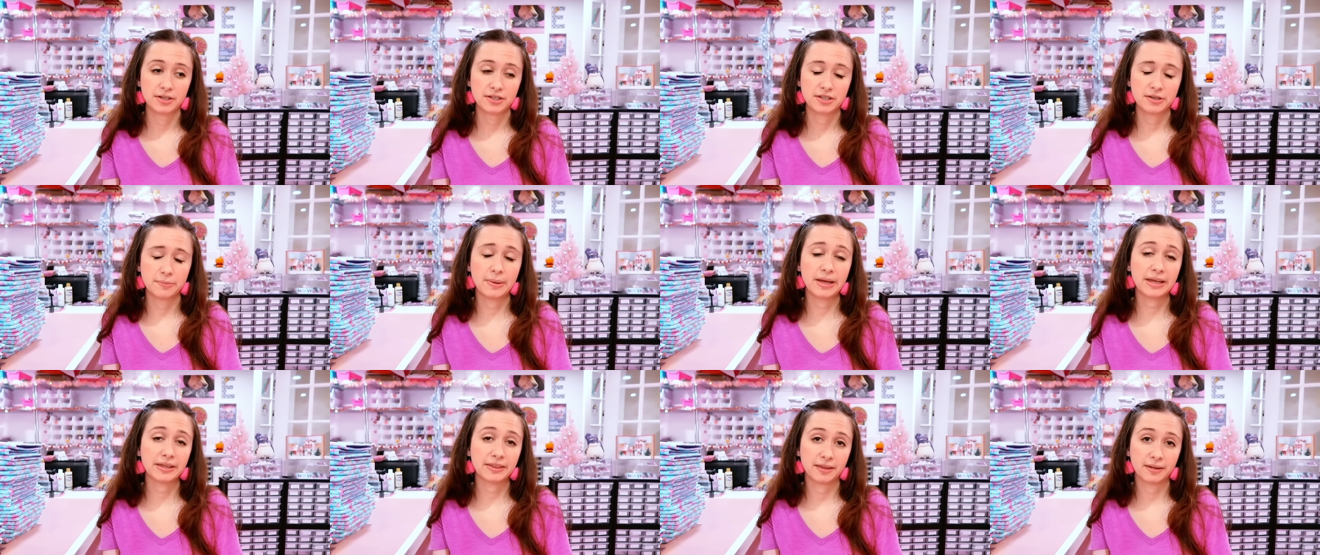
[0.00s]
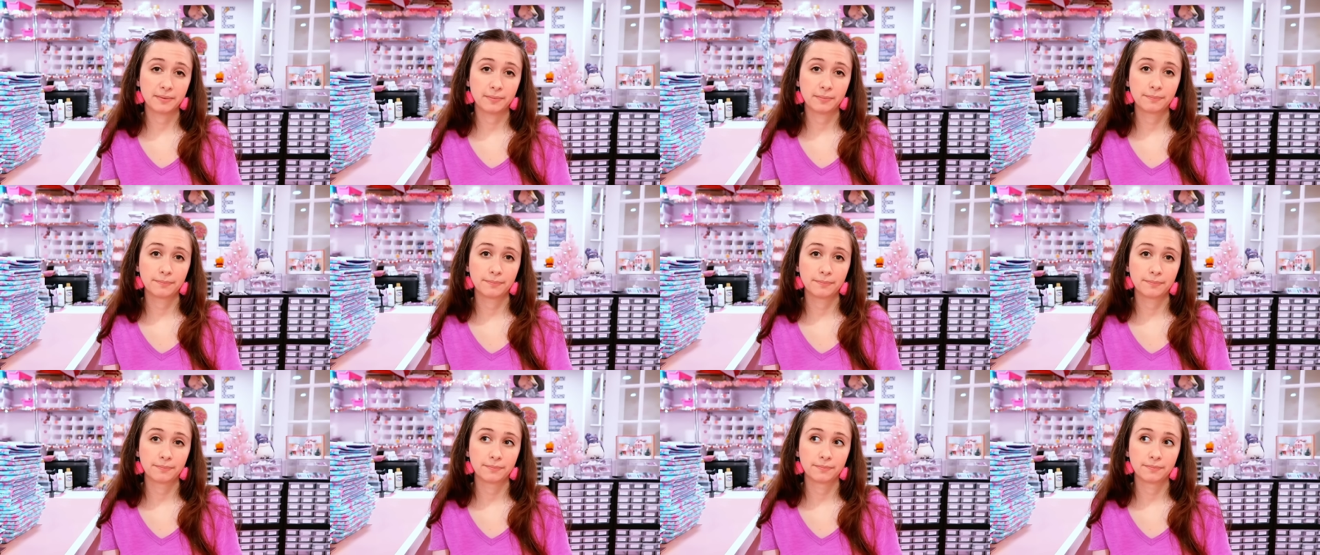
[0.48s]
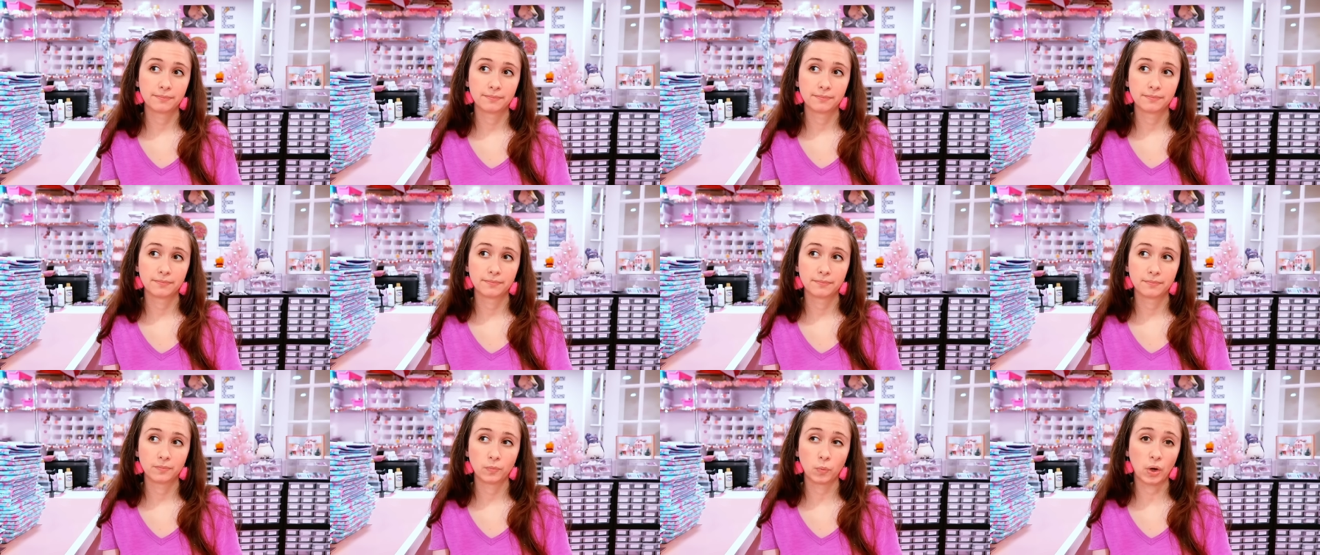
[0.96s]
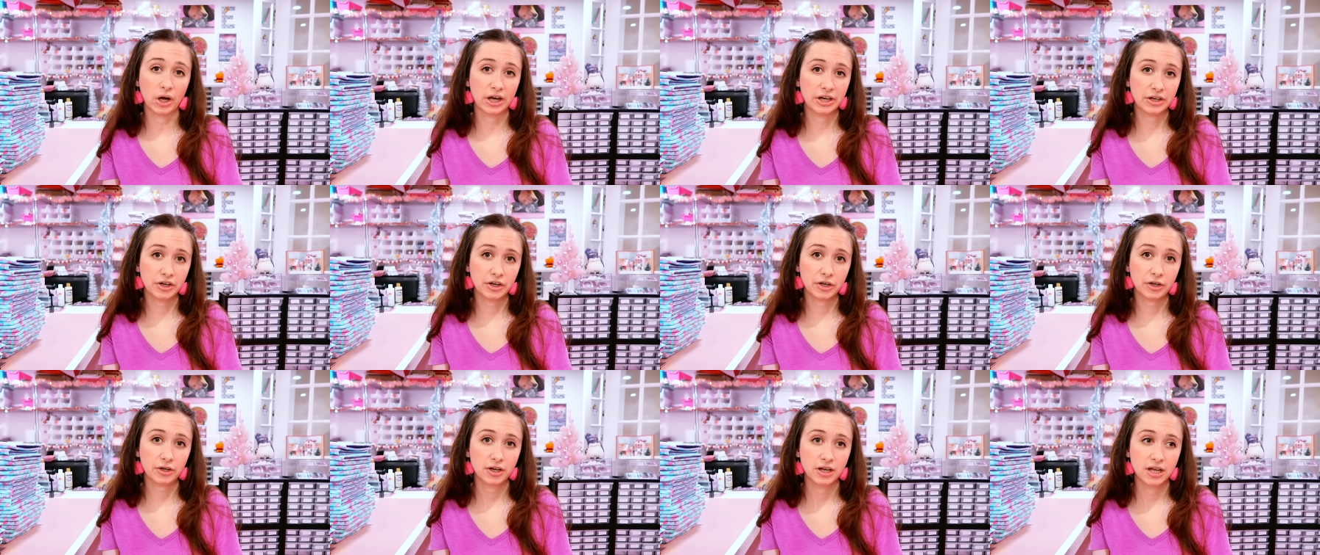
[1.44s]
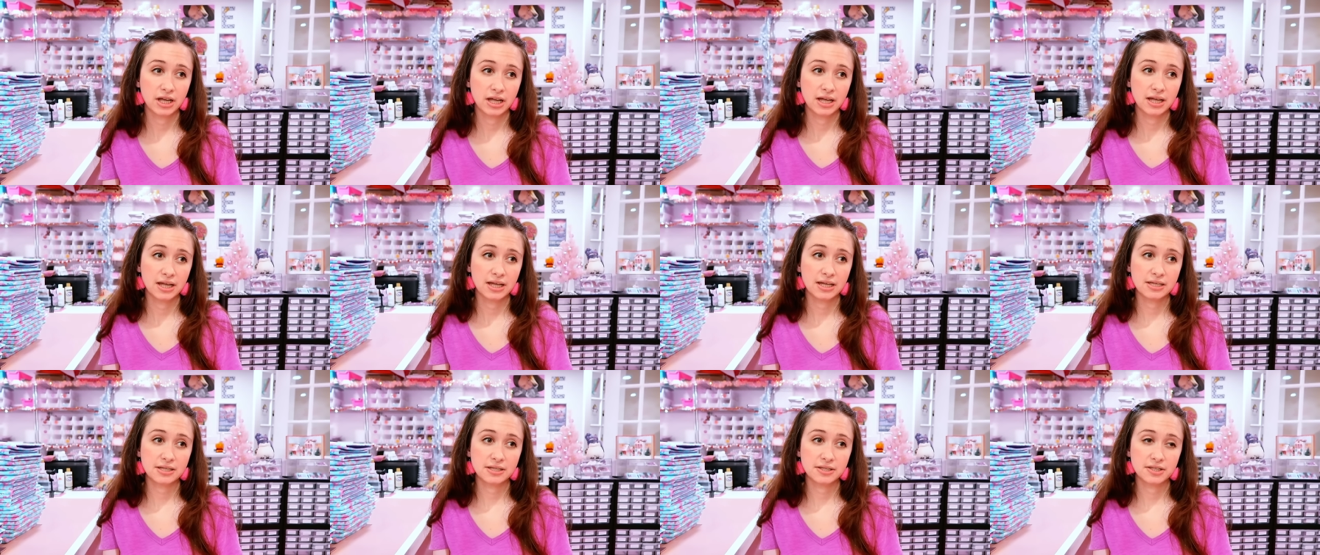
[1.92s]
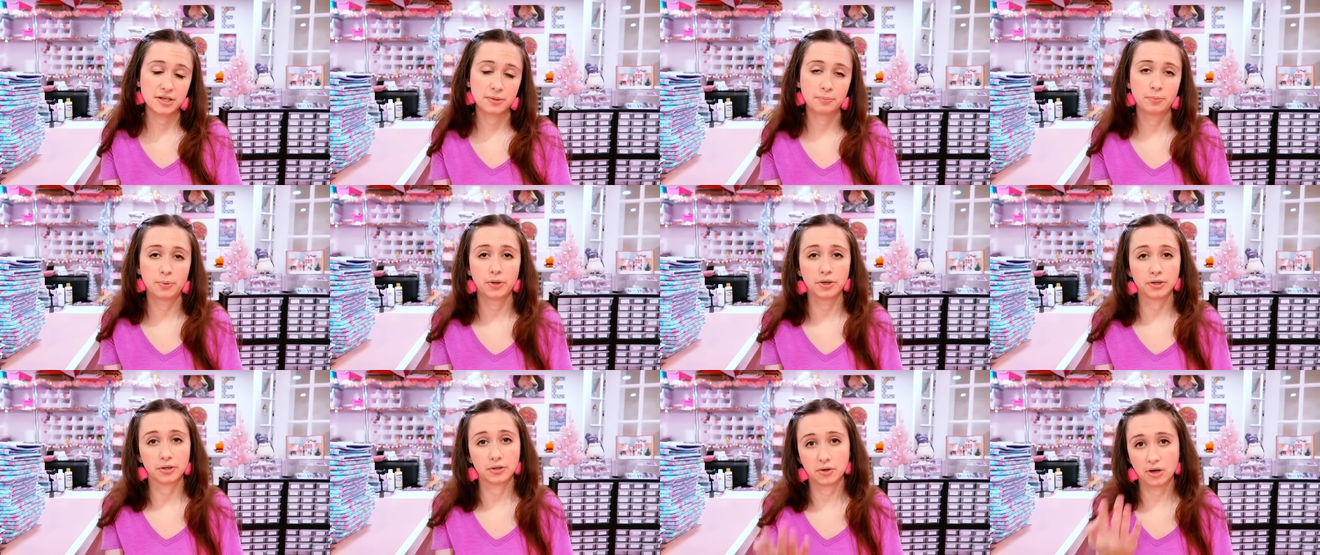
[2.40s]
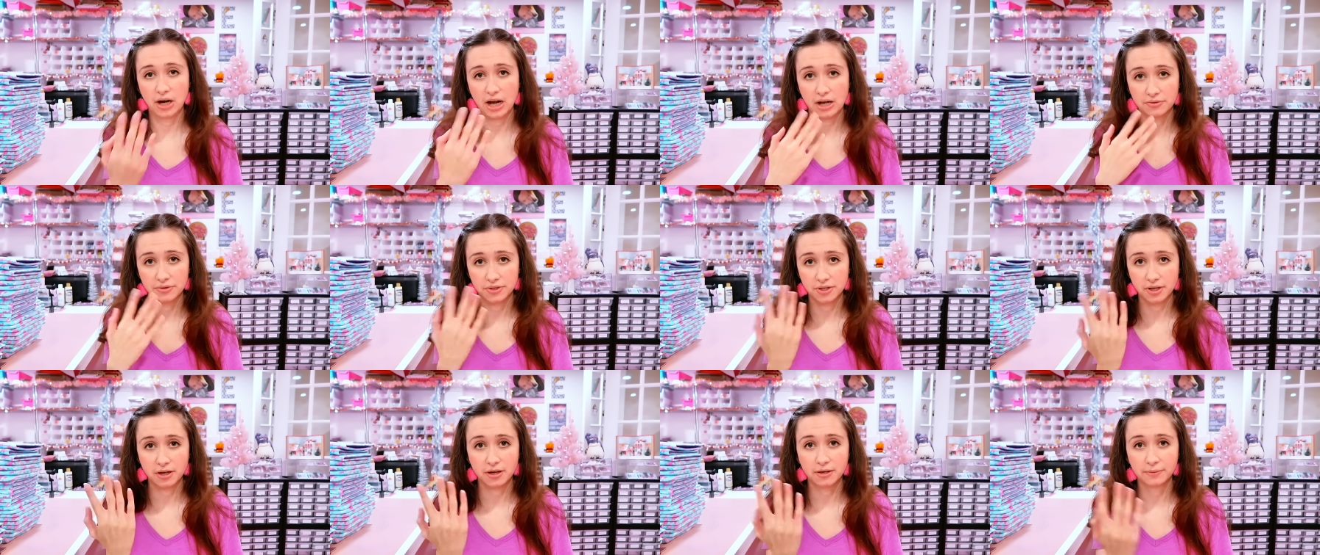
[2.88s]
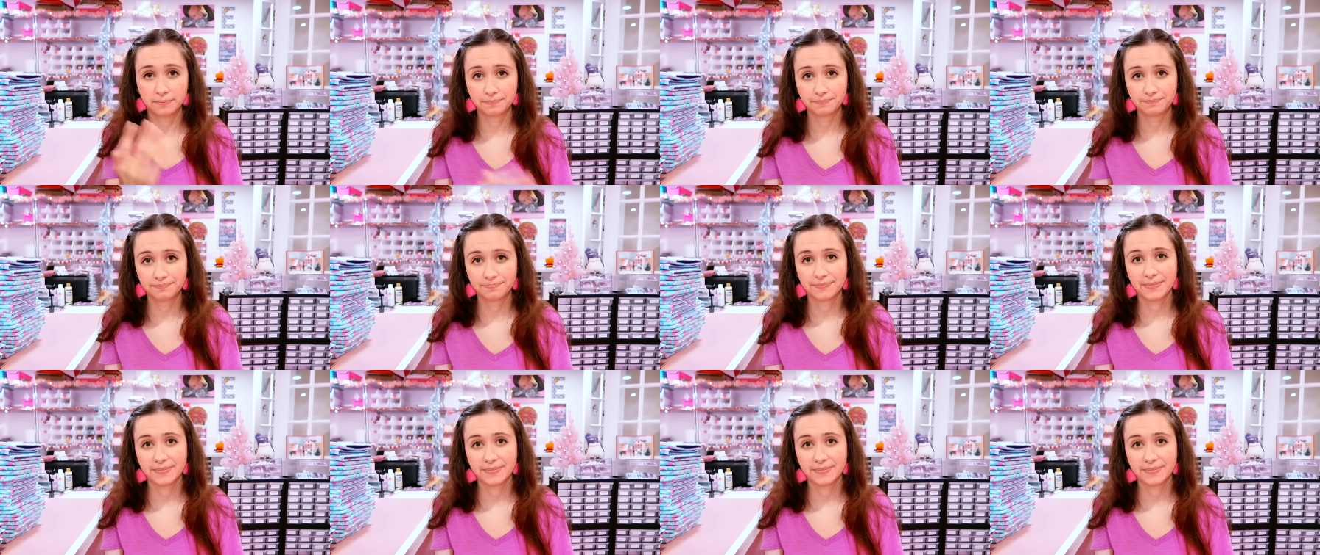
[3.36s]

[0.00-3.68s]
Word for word: to make them whiter is to put crowns on.